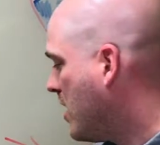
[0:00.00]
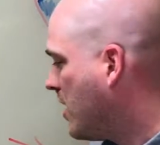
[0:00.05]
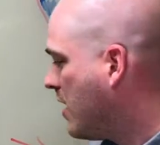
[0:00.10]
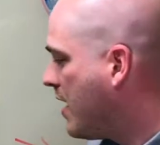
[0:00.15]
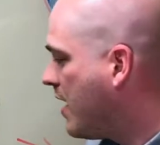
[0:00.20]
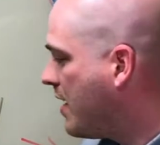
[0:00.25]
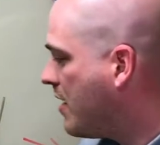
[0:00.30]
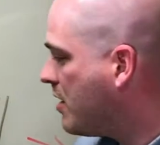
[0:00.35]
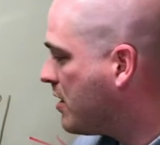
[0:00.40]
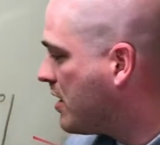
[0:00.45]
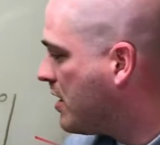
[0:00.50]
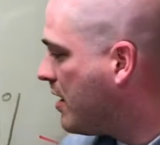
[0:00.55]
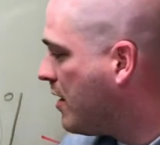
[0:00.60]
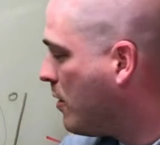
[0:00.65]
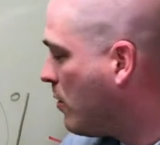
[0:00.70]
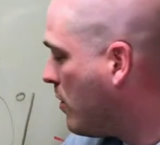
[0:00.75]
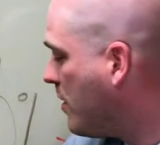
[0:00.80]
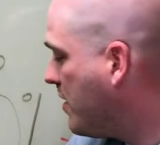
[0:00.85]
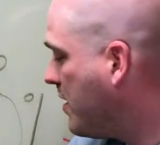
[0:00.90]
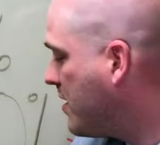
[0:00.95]
Now here's
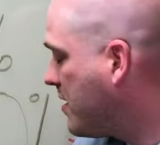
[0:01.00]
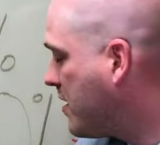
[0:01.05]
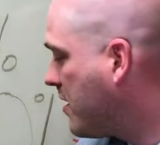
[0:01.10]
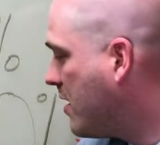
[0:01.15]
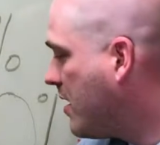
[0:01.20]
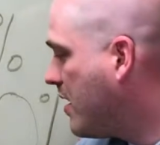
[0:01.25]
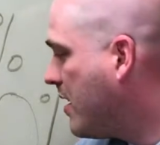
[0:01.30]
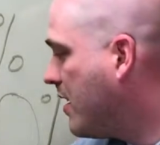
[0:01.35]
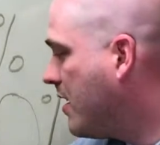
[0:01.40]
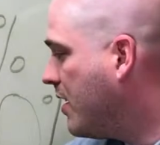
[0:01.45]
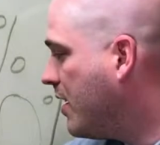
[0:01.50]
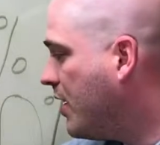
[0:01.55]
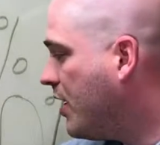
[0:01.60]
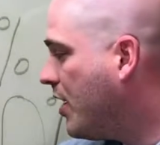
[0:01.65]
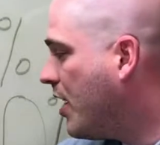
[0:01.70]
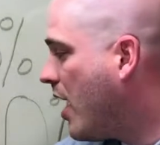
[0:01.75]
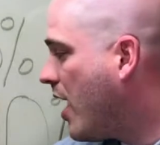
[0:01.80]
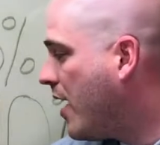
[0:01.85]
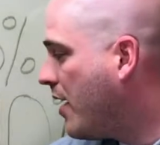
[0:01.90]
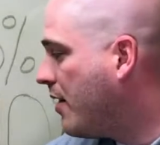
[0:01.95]
another one that's
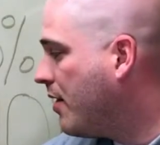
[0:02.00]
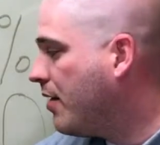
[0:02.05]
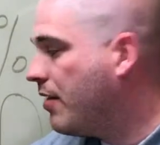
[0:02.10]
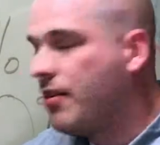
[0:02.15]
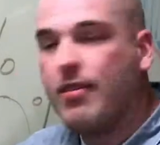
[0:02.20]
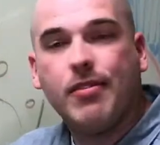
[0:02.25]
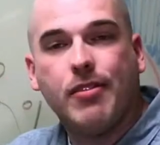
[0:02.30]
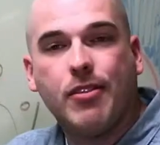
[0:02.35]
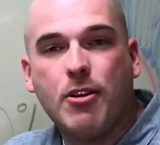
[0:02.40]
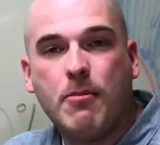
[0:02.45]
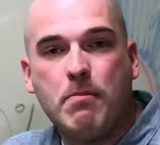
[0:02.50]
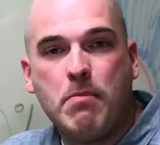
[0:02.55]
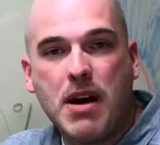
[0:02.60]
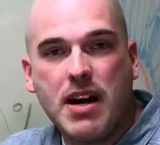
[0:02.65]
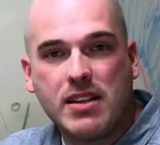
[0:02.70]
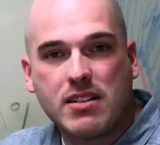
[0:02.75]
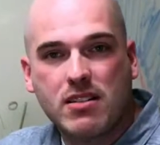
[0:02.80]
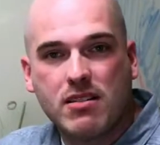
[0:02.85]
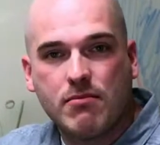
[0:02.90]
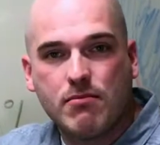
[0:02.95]
not the
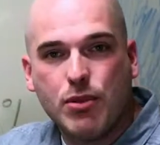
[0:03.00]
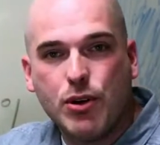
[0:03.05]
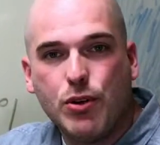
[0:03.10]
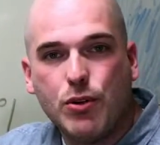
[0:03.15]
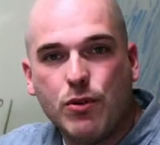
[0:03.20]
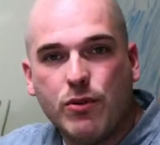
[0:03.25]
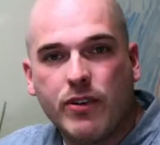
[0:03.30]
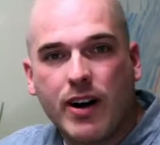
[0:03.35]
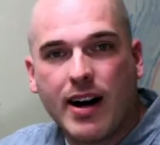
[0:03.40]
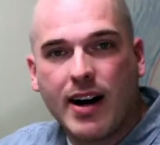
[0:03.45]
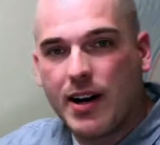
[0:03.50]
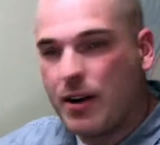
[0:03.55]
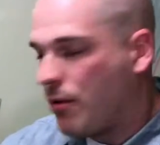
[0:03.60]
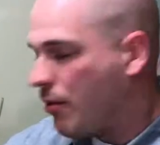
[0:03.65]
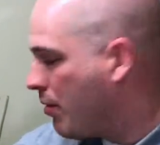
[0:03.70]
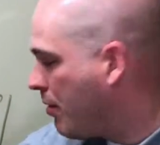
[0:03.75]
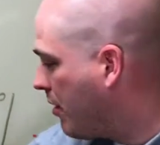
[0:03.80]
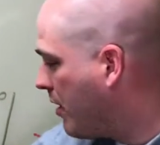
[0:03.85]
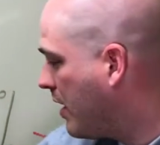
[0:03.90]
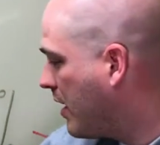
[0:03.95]
best move, I
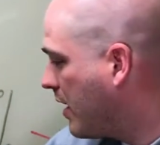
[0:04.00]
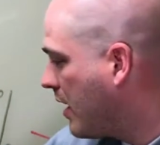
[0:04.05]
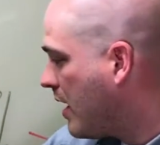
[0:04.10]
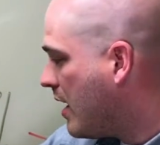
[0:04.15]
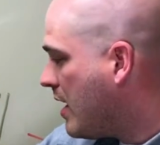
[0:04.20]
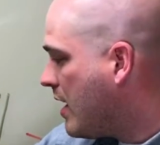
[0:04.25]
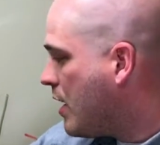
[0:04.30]
don't think.